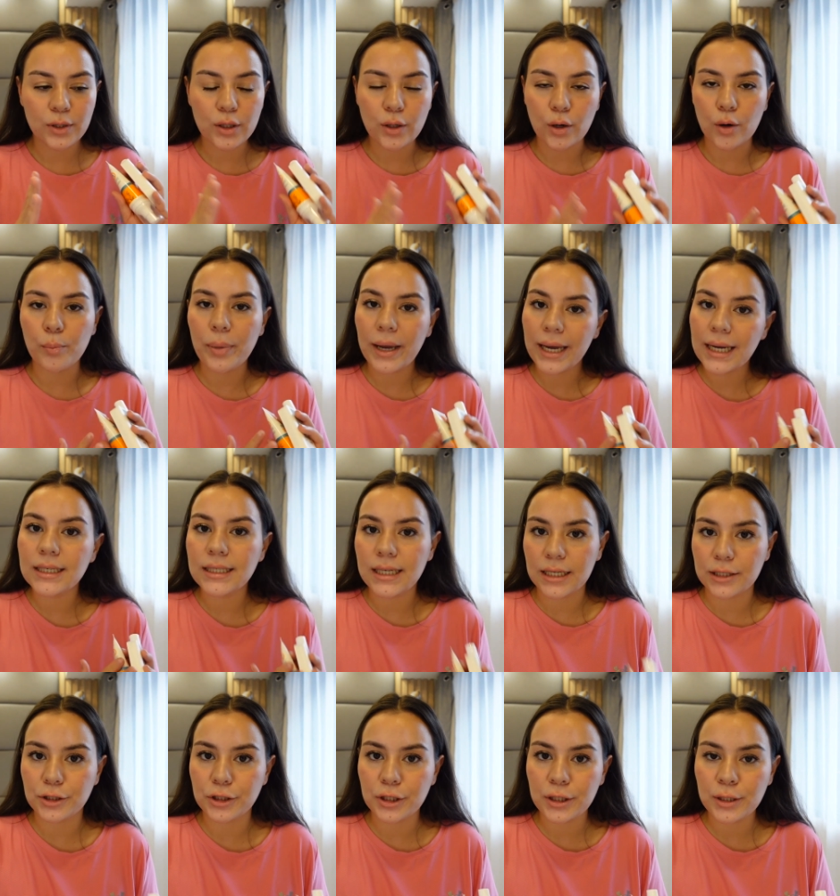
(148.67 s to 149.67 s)
You know, pay
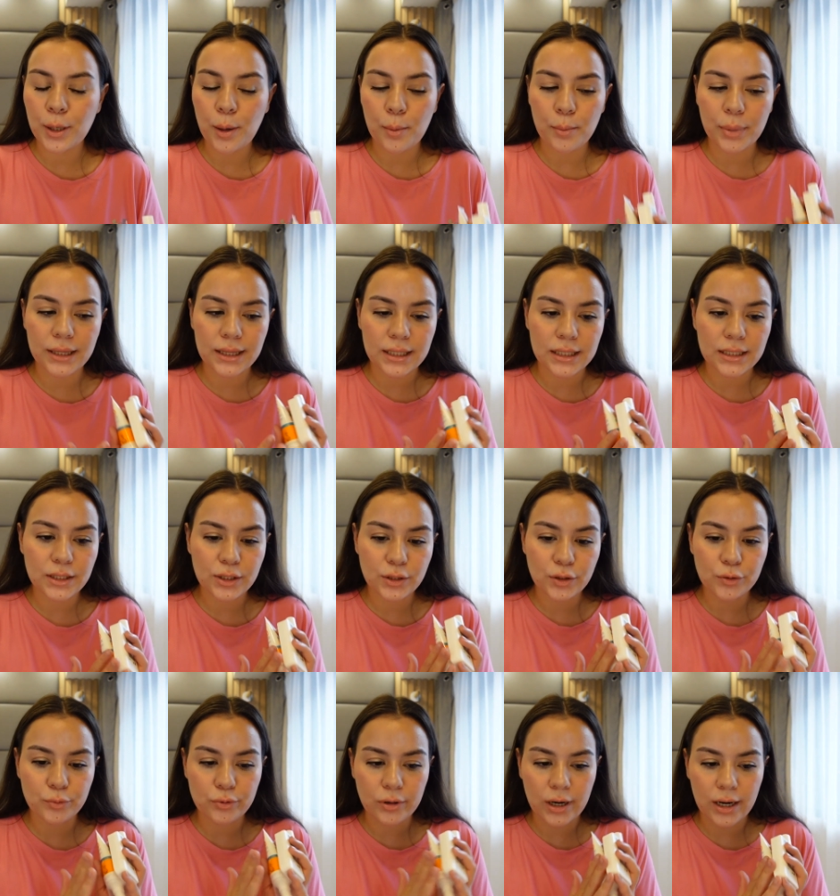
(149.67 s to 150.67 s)
attention, but these
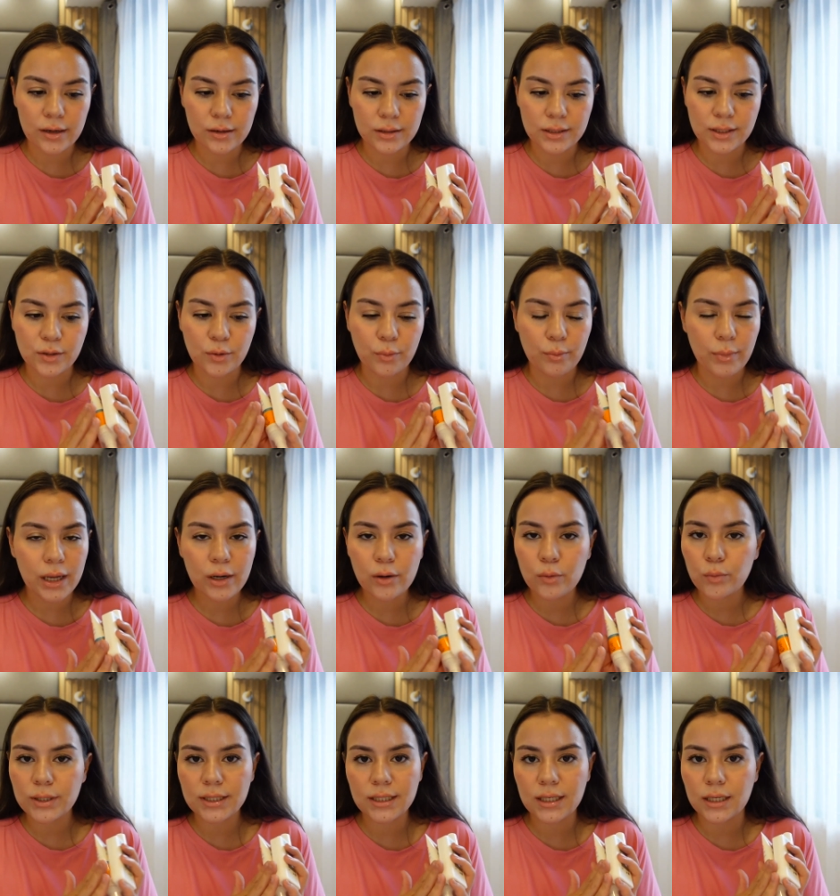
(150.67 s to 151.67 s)
2 products, no matter
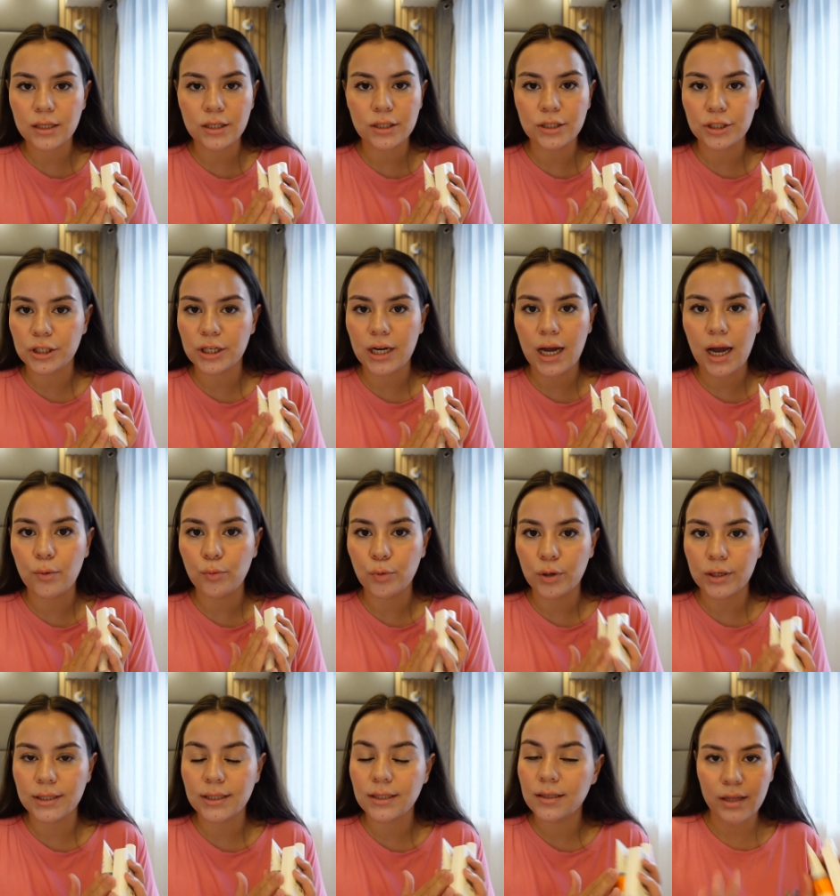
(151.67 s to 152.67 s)
what skin condition I
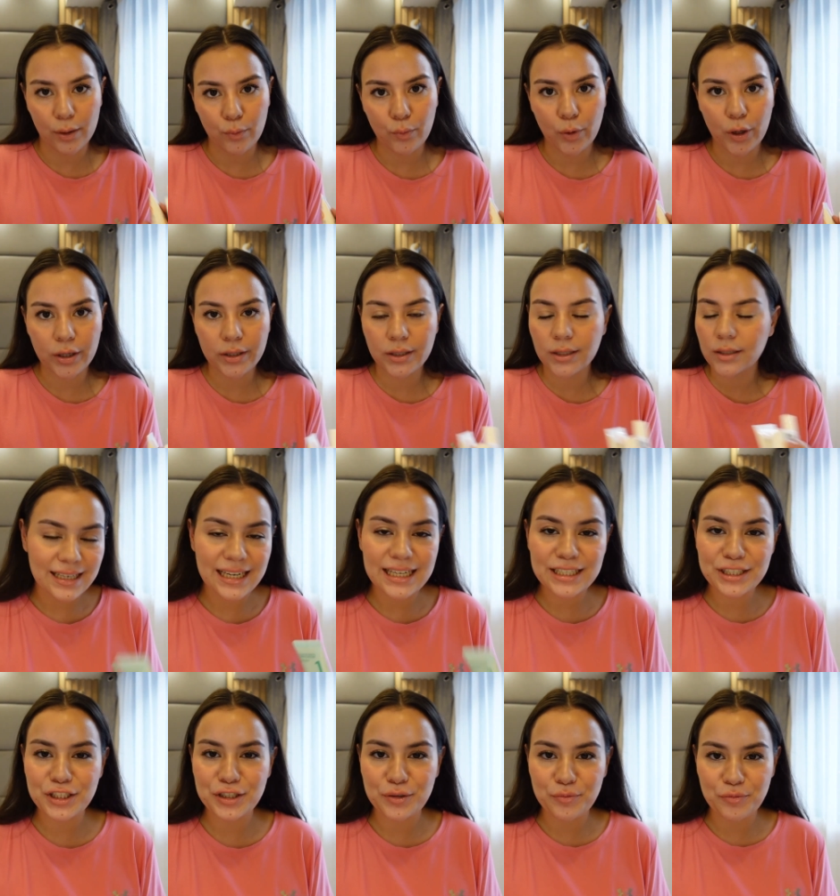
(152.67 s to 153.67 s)
was, they worked.
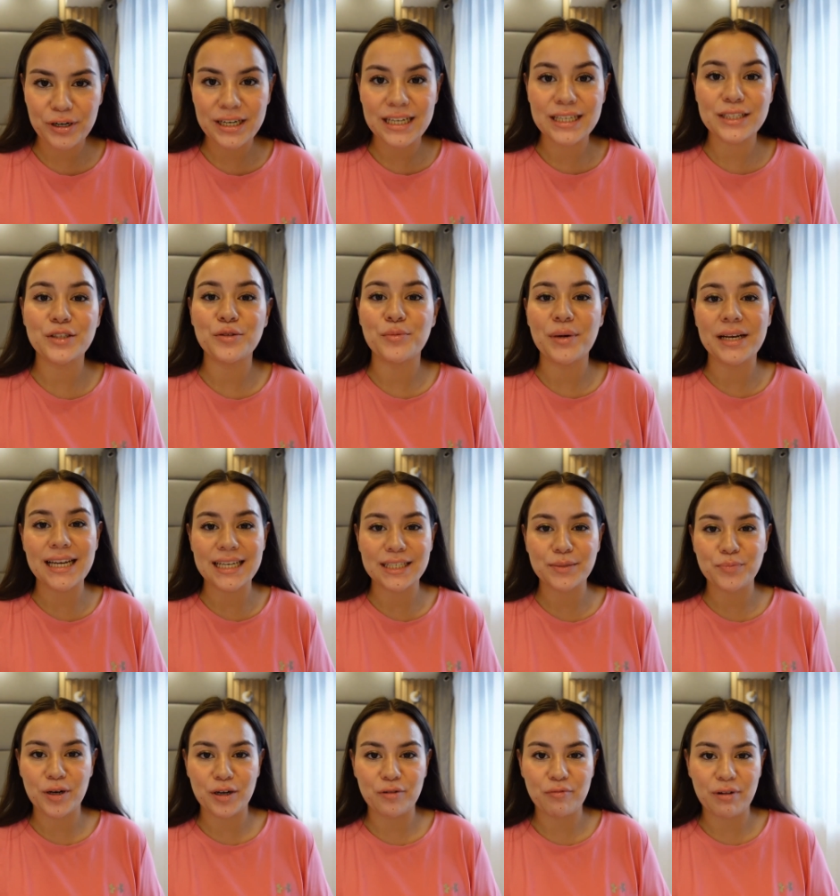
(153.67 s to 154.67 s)
Let's jump right into my next product